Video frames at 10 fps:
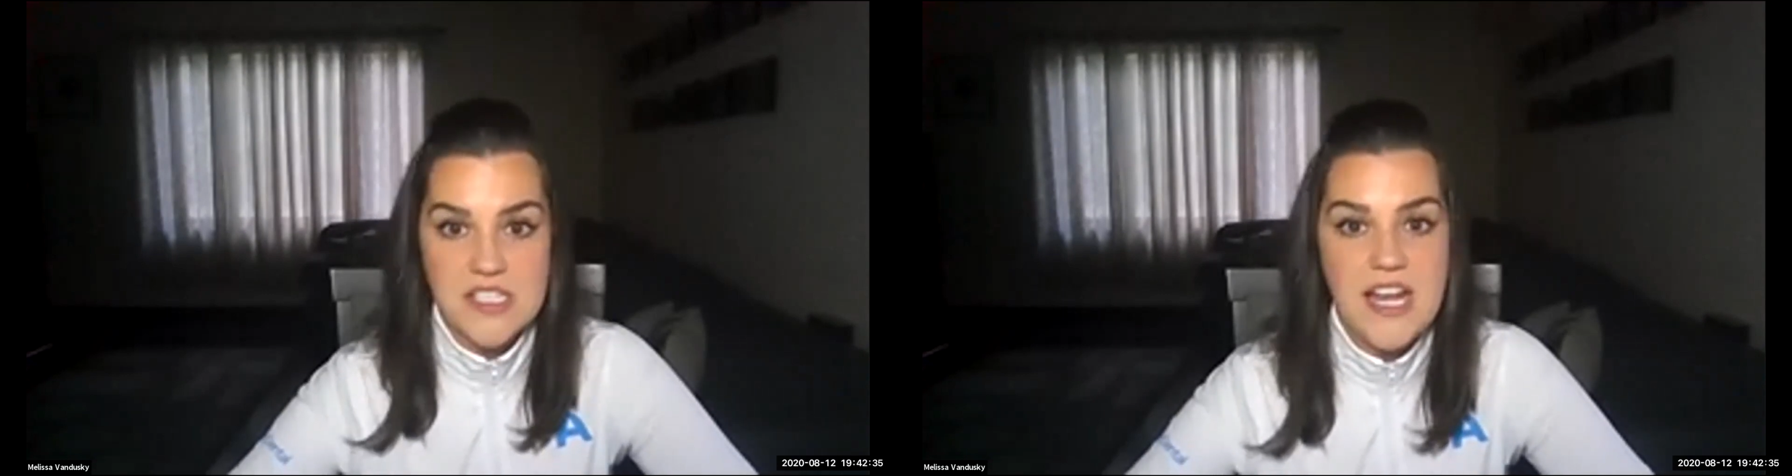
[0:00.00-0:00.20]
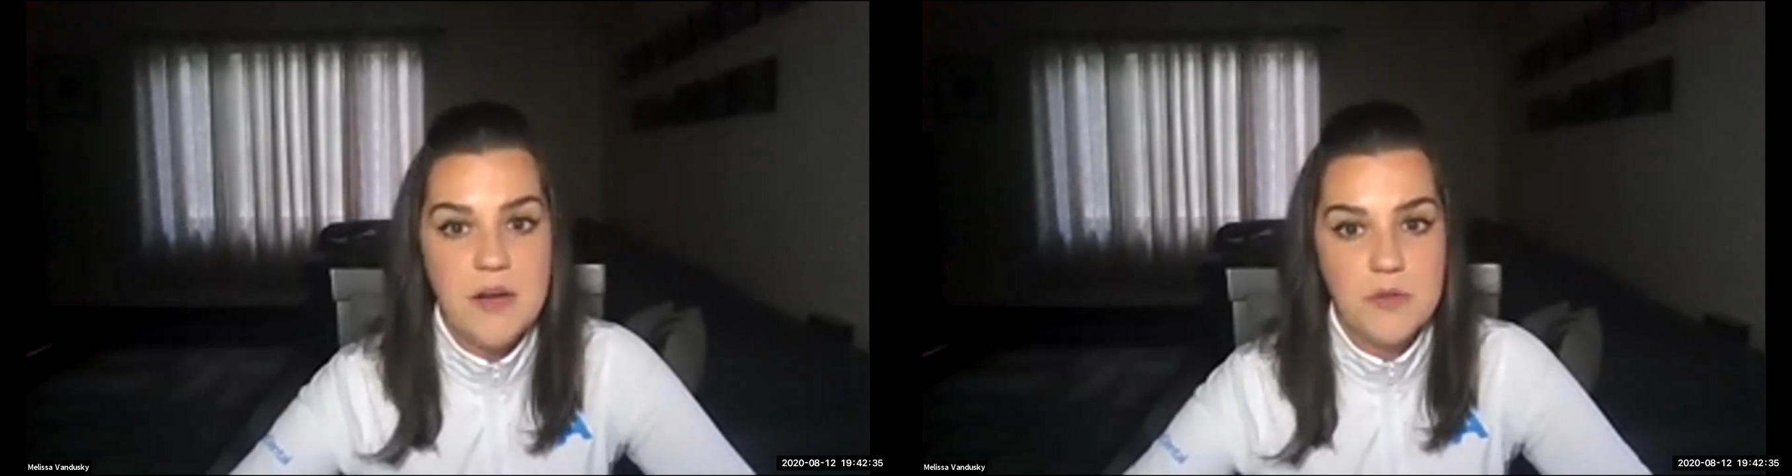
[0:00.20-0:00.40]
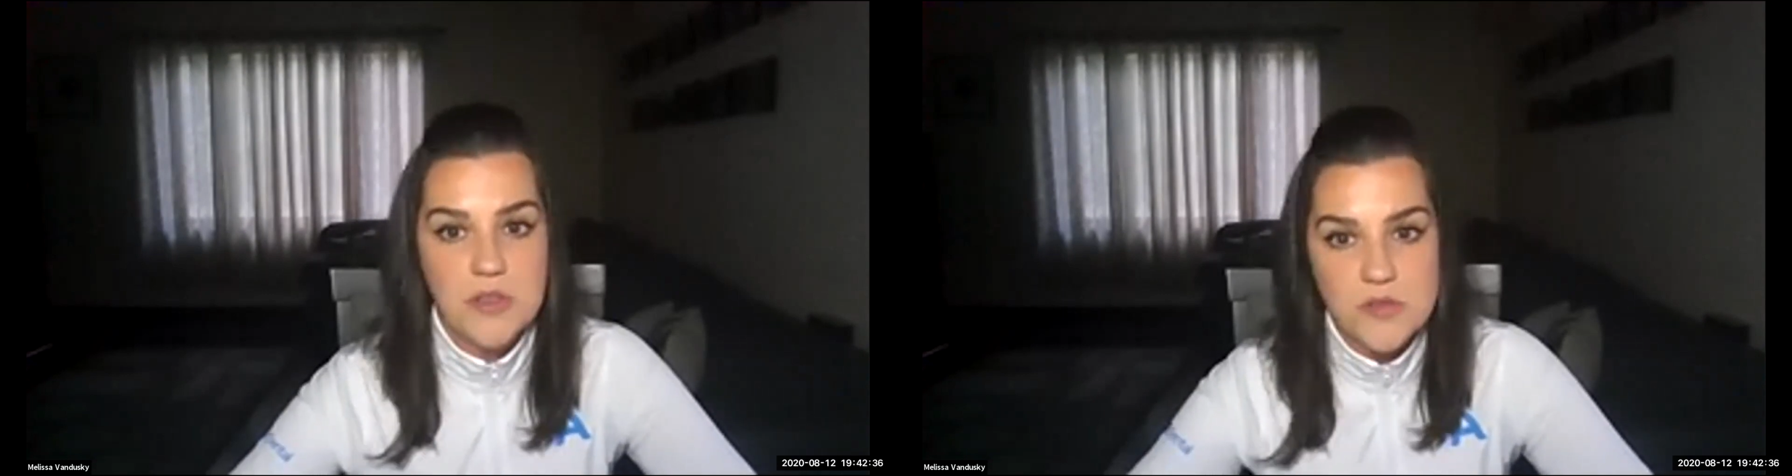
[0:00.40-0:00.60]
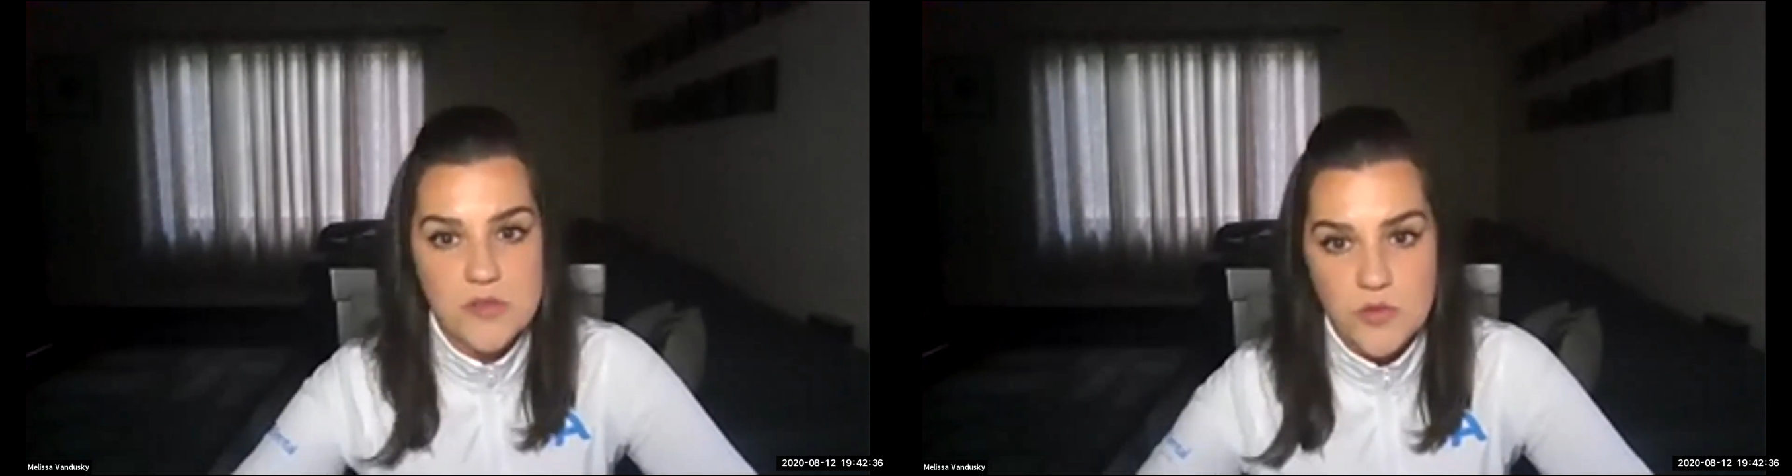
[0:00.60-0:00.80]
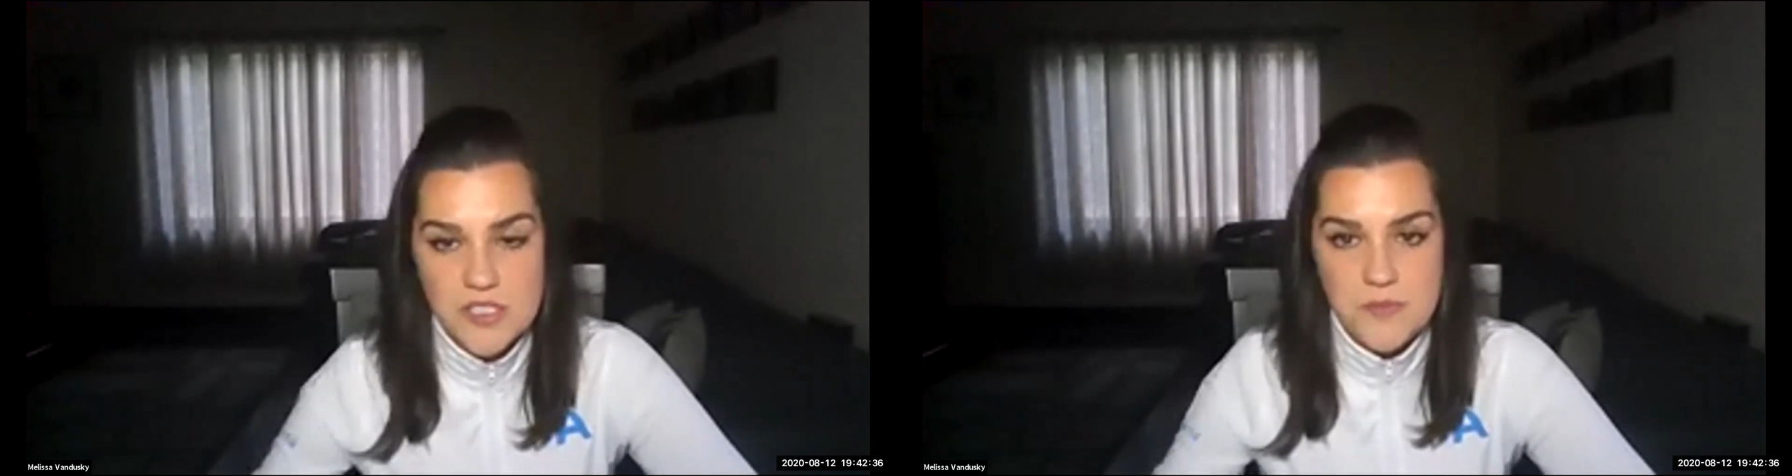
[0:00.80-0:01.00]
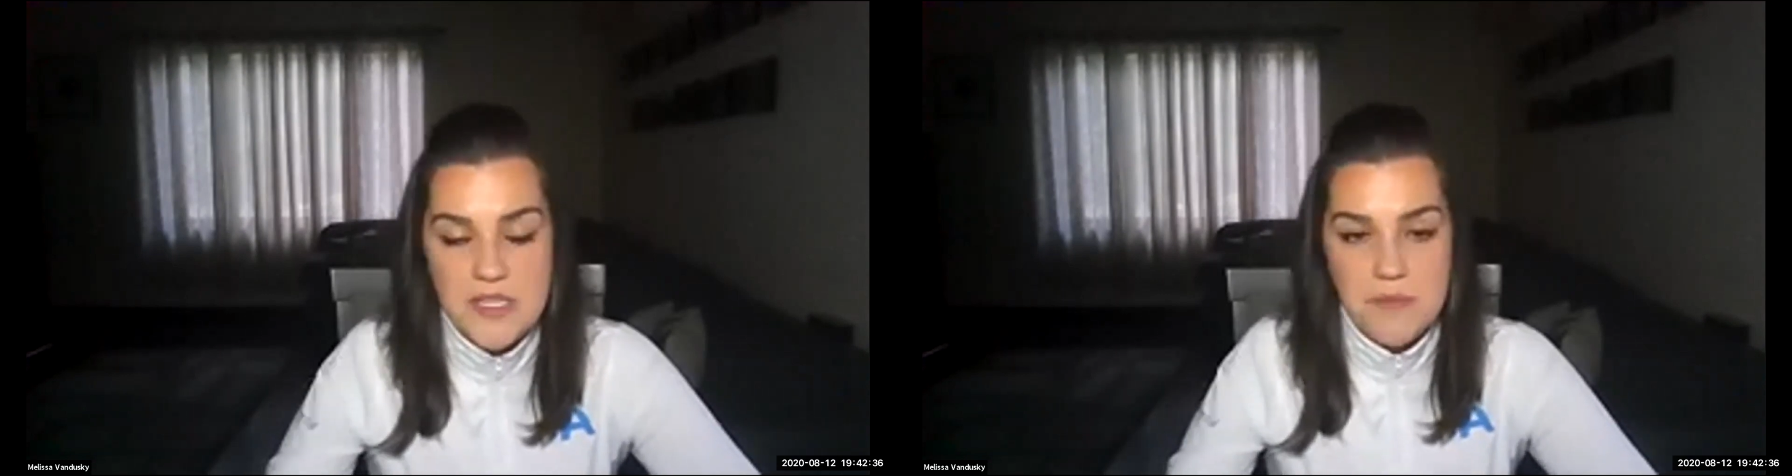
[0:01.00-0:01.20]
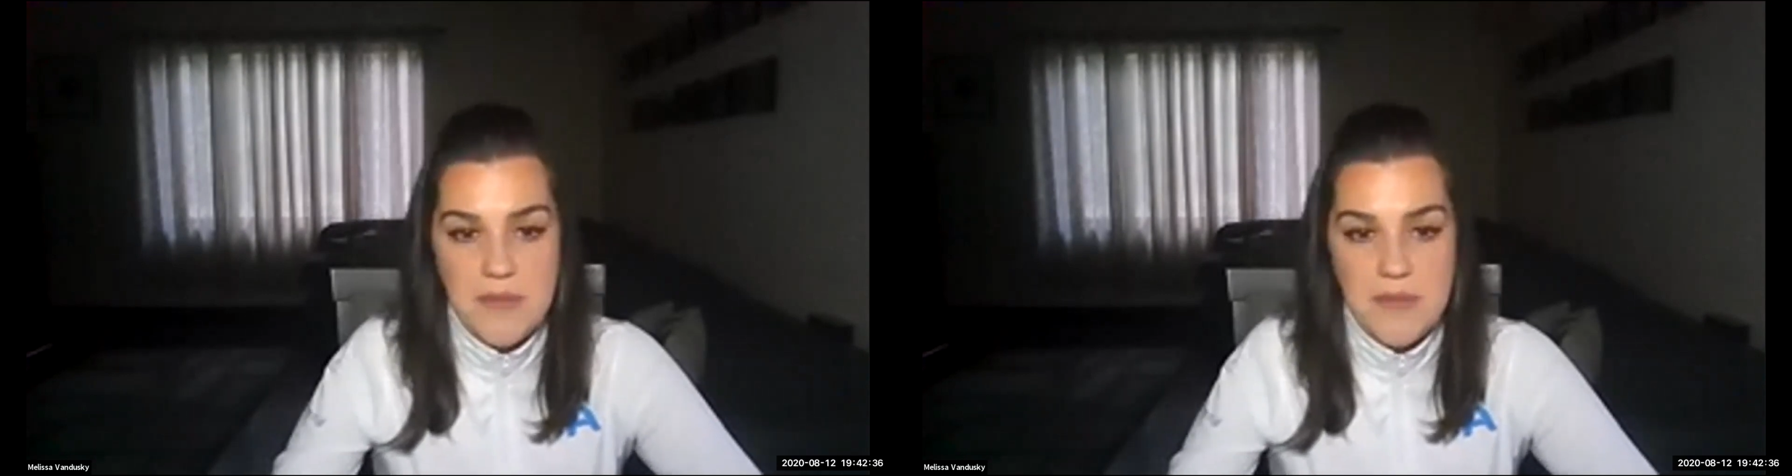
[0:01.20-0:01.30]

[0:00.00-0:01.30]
and how are those orders being